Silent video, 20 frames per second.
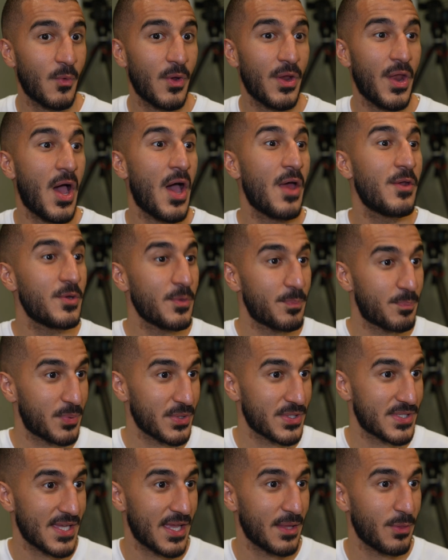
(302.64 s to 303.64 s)

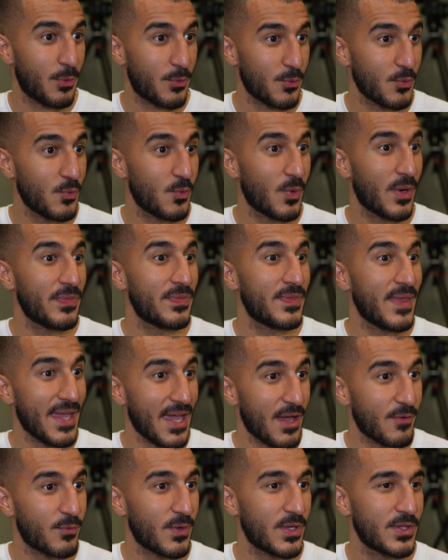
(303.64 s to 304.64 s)
100% through what they
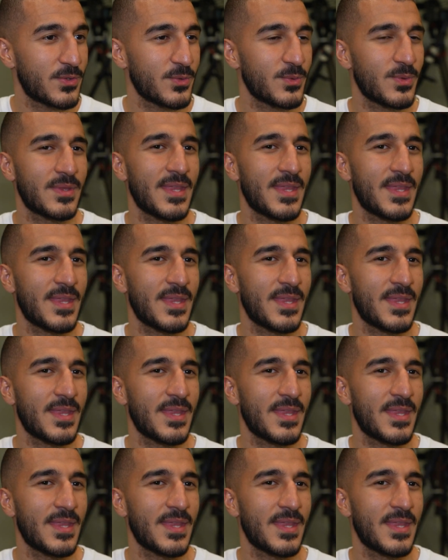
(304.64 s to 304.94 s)
have went through,